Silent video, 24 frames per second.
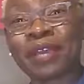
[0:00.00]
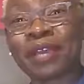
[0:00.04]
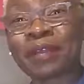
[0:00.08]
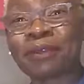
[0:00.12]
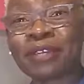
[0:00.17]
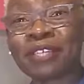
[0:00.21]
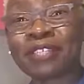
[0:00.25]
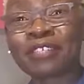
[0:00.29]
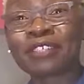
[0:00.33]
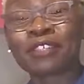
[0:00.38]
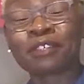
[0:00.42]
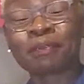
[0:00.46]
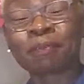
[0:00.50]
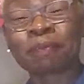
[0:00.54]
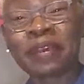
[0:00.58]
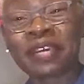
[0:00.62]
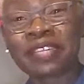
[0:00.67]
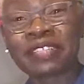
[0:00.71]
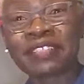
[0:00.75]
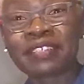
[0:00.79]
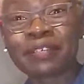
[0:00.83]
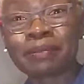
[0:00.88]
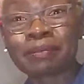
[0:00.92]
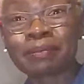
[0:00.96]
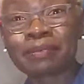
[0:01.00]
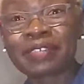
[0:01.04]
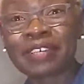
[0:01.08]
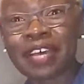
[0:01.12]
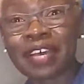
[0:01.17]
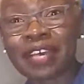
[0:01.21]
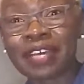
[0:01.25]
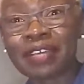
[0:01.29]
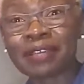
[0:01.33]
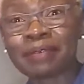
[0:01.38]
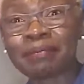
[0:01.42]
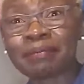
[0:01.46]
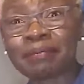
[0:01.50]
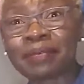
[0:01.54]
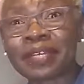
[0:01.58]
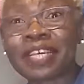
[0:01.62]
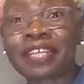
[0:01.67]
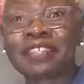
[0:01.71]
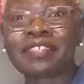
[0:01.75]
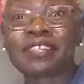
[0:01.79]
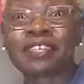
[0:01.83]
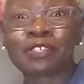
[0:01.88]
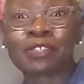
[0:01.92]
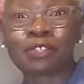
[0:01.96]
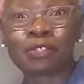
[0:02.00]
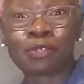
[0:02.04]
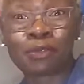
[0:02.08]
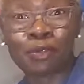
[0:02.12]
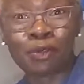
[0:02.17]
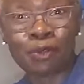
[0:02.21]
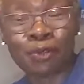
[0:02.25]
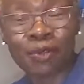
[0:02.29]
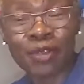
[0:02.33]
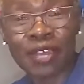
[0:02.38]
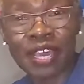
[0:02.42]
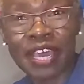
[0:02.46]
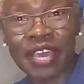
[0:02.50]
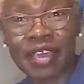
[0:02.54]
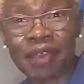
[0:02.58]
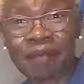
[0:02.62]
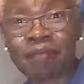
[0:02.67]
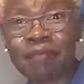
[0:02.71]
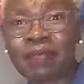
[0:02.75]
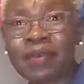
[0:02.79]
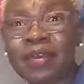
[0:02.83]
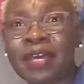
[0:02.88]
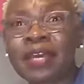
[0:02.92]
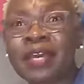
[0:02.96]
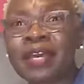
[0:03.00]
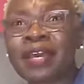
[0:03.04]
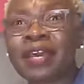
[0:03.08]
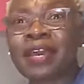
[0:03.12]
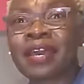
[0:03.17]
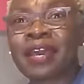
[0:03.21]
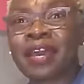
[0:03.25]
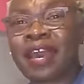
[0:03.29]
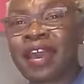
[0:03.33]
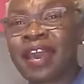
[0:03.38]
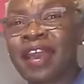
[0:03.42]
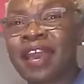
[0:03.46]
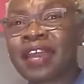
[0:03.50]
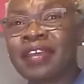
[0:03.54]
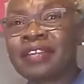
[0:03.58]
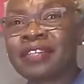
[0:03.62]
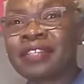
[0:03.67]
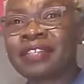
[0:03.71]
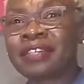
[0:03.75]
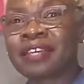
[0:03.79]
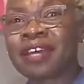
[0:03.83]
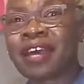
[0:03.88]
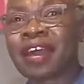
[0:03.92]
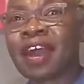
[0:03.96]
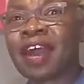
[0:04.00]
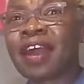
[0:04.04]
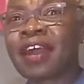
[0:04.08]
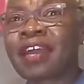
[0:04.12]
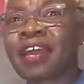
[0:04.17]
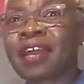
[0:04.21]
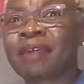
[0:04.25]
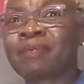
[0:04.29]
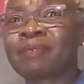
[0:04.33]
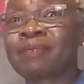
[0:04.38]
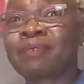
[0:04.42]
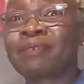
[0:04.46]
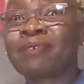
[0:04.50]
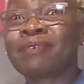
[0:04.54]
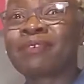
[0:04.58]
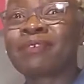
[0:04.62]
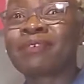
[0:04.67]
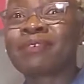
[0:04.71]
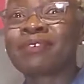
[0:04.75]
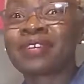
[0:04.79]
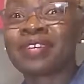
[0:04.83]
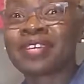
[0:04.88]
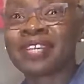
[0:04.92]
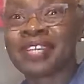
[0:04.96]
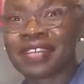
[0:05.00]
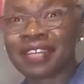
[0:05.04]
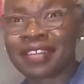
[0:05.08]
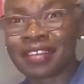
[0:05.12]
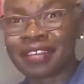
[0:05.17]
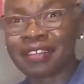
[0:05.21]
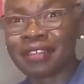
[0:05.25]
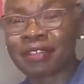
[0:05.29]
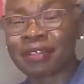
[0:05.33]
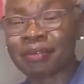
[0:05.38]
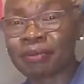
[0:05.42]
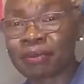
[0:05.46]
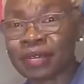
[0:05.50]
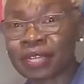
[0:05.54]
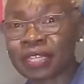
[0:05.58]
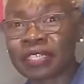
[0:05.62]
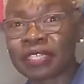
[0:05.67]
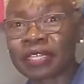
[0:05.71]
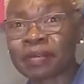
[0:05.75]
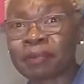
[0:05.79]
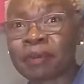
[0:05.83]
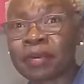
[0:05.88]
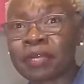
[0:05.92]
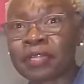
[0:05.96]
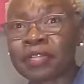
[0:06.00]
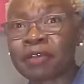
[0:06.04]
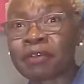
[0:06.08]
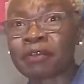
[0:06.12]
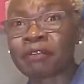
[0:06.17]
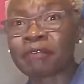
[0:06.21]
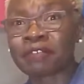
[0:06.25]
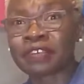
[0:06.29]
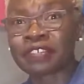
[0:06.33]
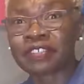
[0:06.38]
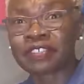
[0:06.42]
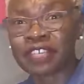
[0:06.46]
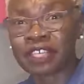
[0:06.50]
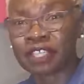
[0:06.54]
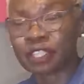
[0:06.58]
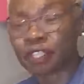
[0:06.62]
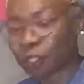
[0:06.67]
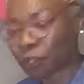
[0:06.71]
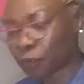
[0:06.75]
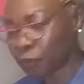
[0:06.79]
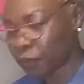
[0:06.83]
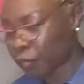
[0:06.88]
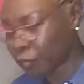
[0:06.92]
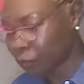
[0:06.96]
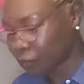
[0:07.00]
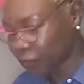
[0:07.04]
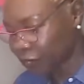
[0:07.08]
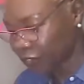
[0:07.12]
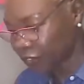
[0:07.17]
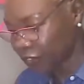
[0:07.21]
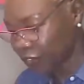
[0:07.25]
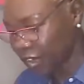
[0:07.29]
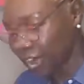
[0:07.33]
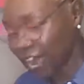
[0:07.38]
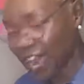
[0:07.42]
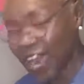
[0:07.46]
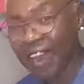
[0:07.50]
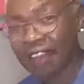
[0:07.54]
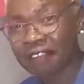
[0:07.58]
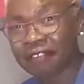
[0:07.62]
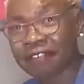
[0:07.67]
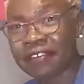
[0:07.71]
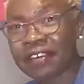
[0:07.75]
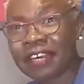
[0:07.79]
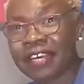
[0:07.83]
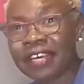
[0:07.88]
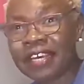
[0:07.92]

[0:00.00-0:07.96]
we're going to spend some time getting to know him. And I am really thrilled about the conversation we're going to have.